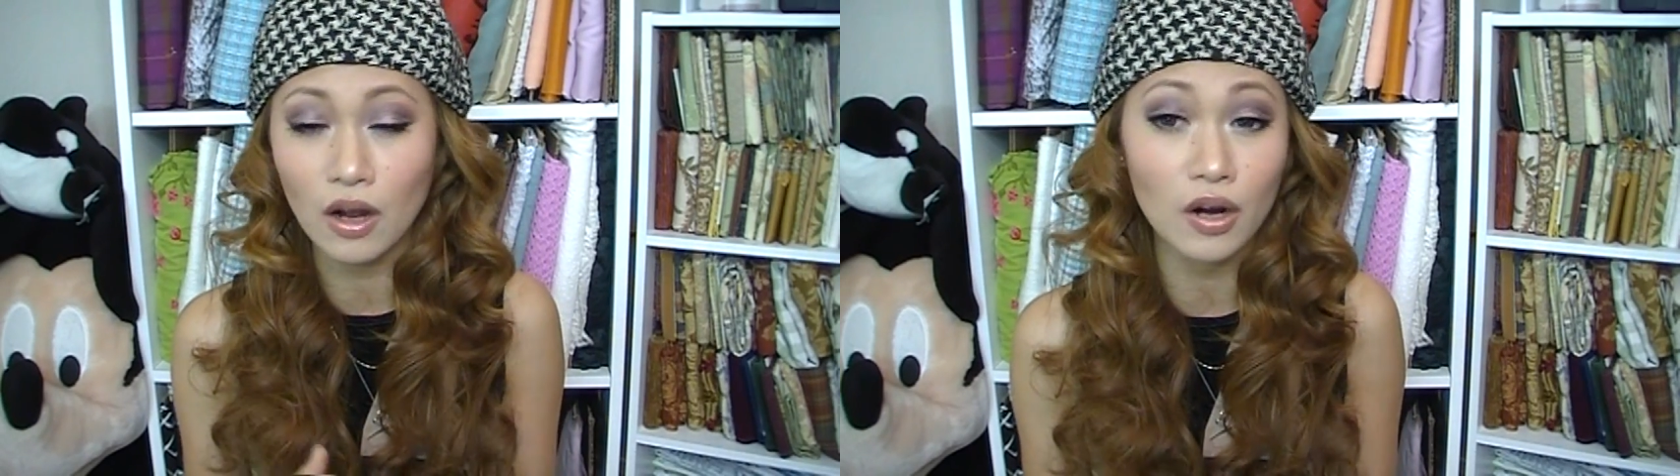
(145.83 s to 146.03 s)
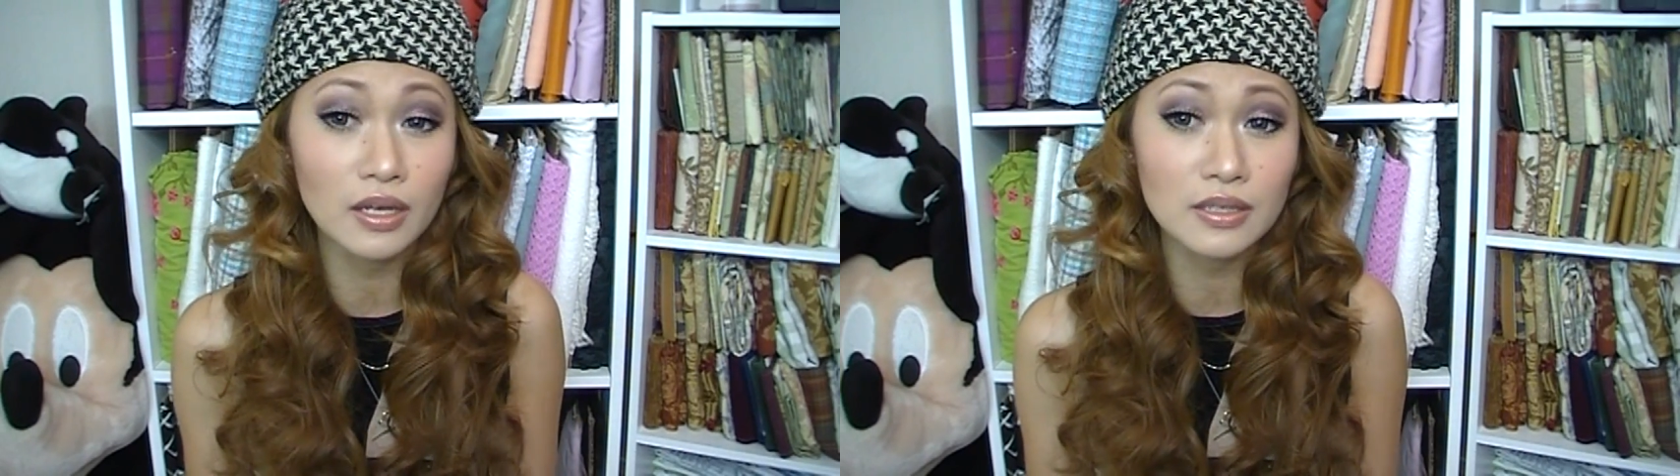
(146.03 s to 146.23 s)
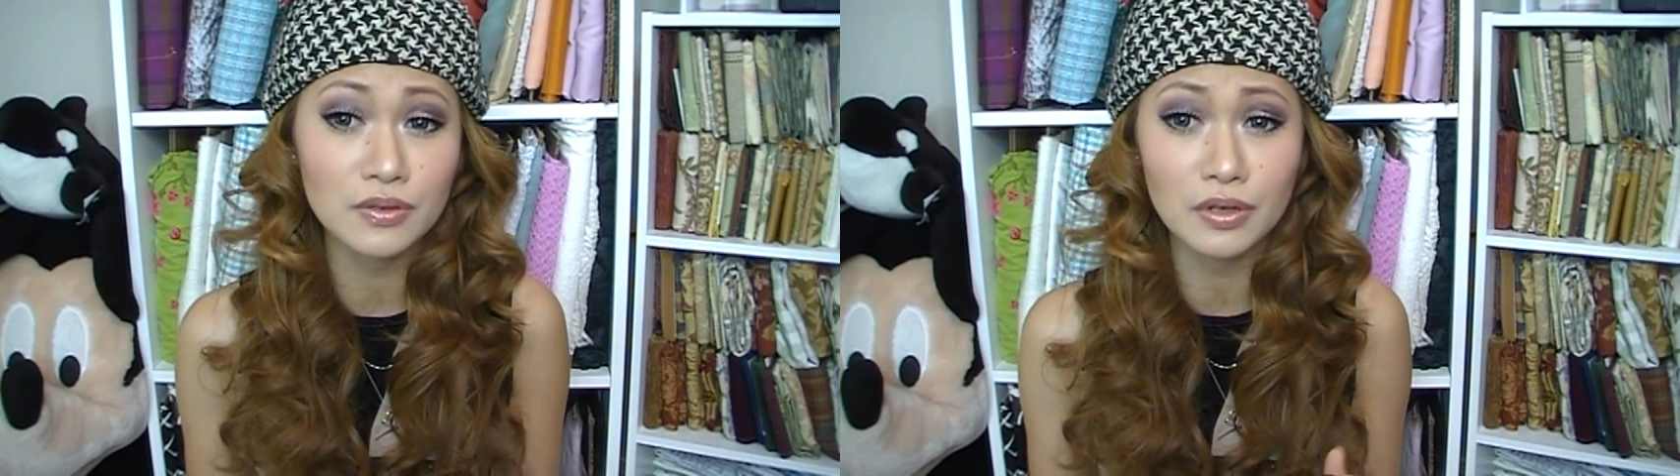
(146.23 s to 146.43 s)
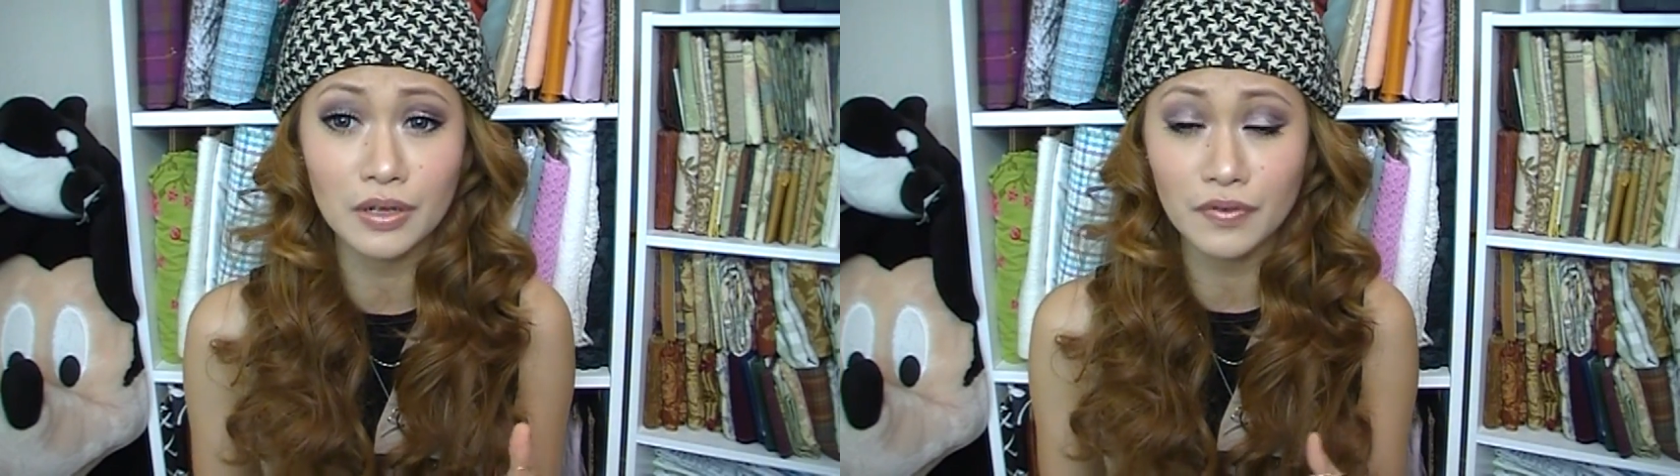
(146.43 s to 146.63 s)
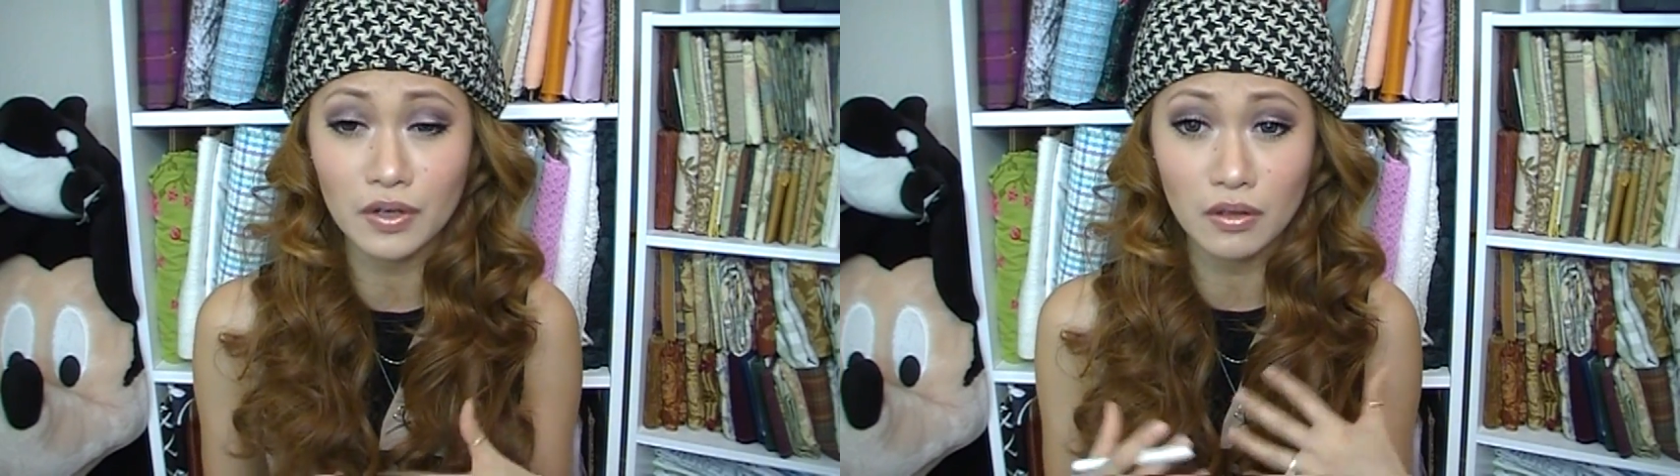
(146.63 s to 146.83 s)
artist or
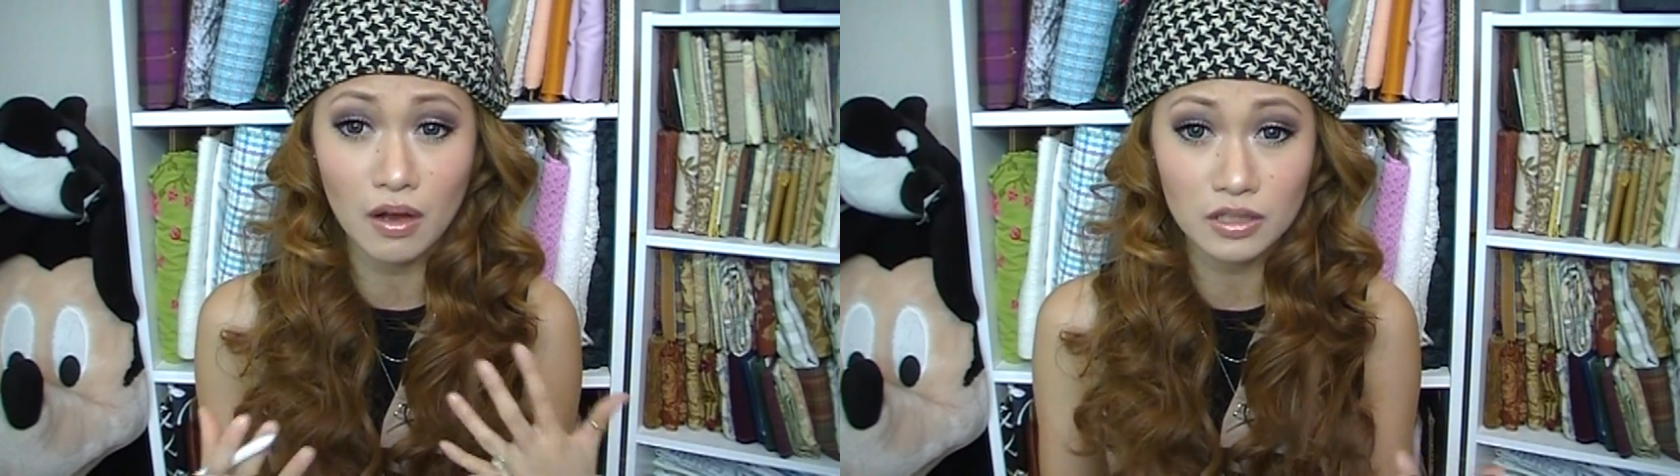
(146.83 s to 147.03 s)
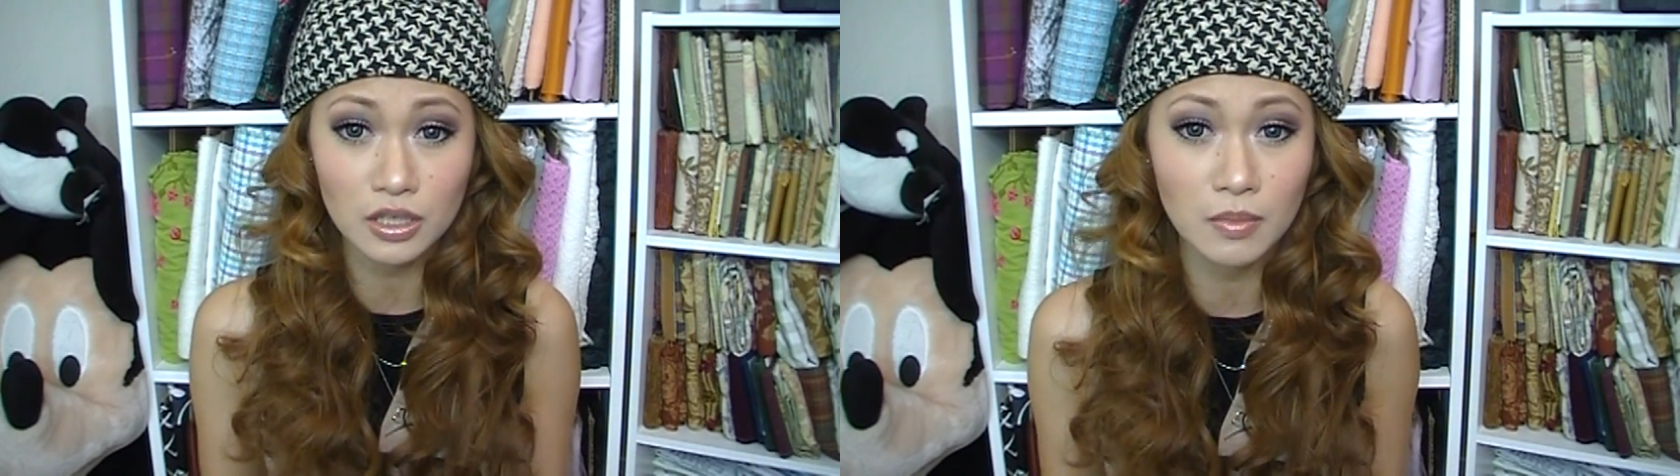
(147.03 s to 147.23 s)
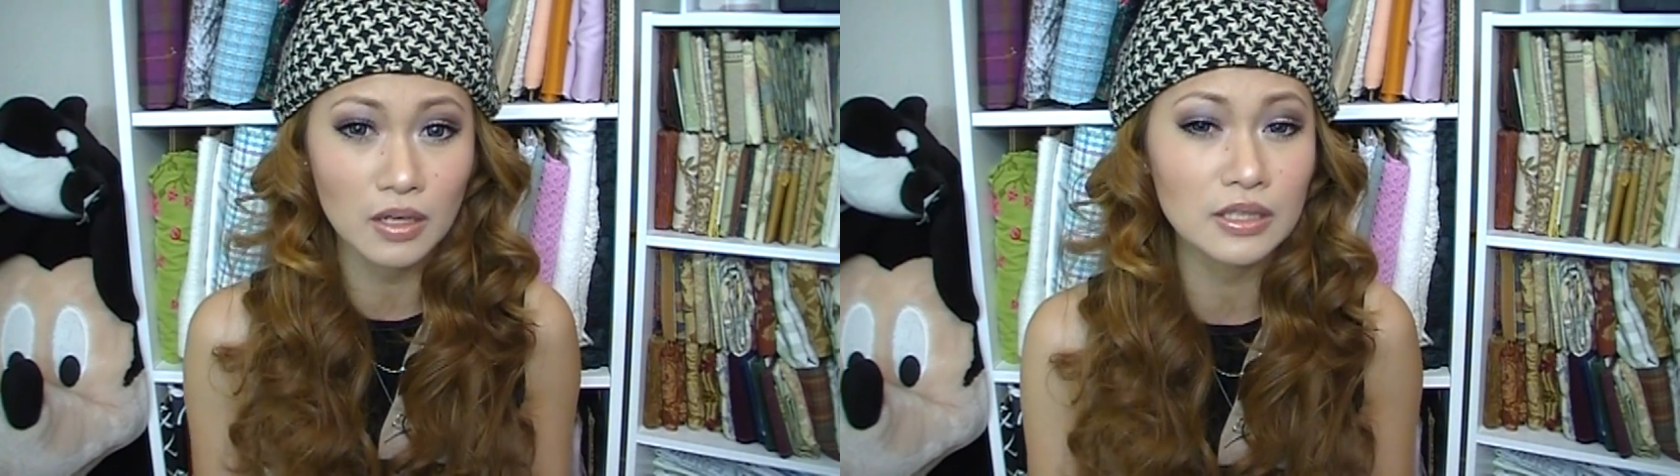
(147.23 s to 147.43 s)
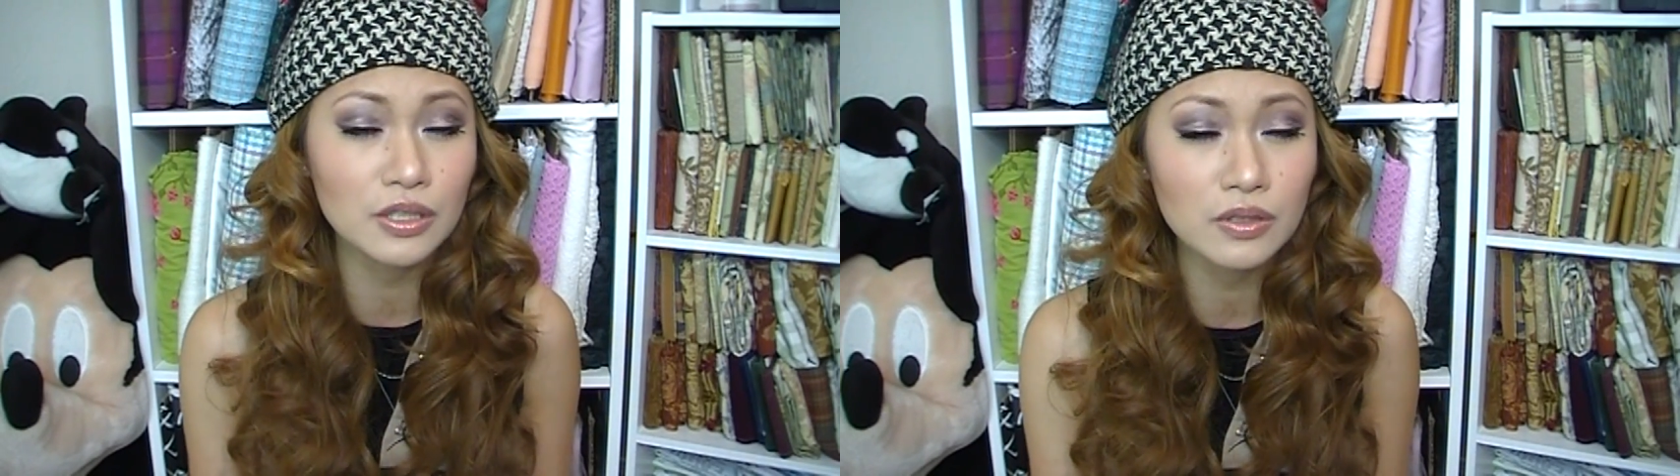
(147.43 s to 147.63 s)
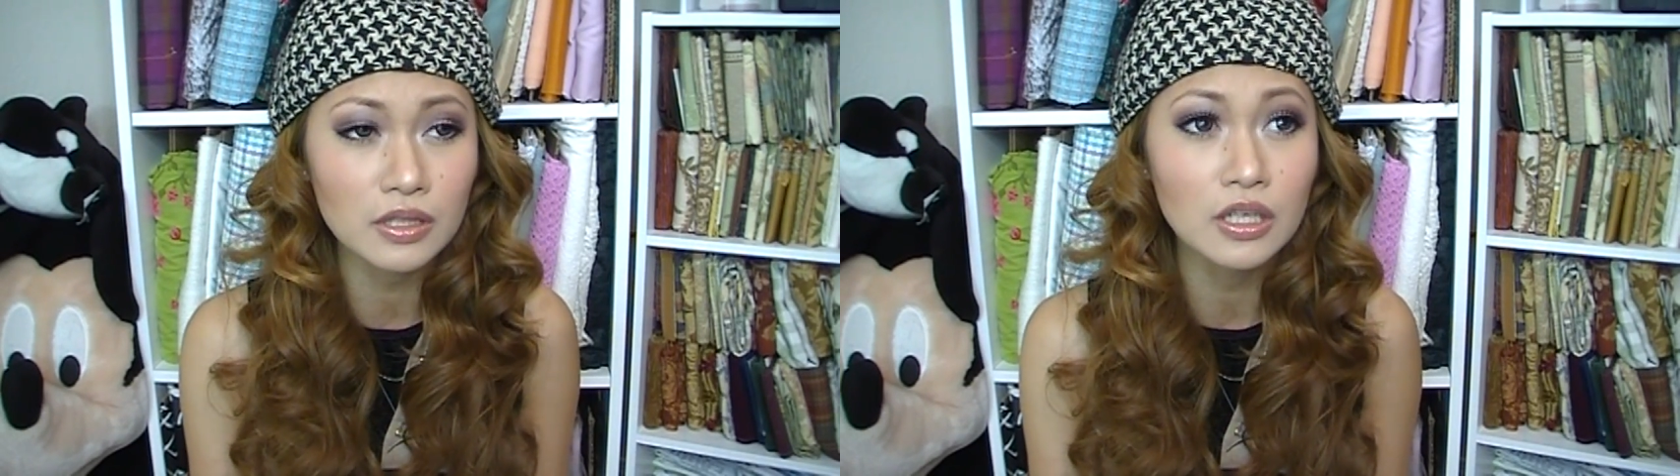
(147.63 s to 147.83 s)
if you're a long-term
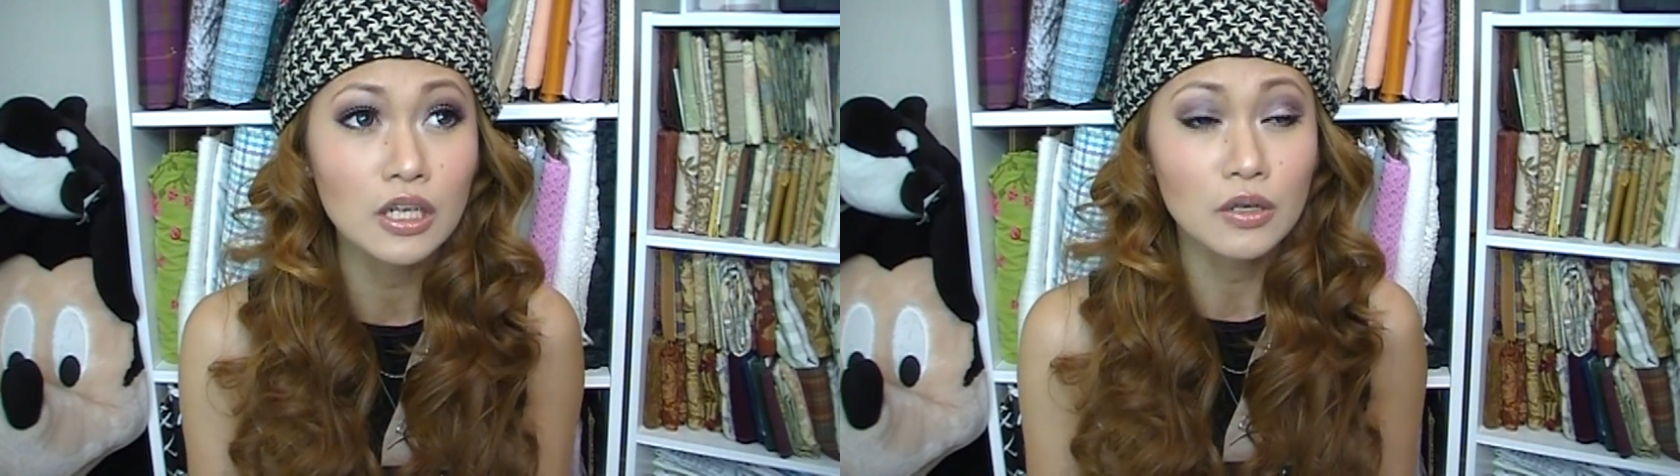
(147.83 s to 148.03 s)
artist. You can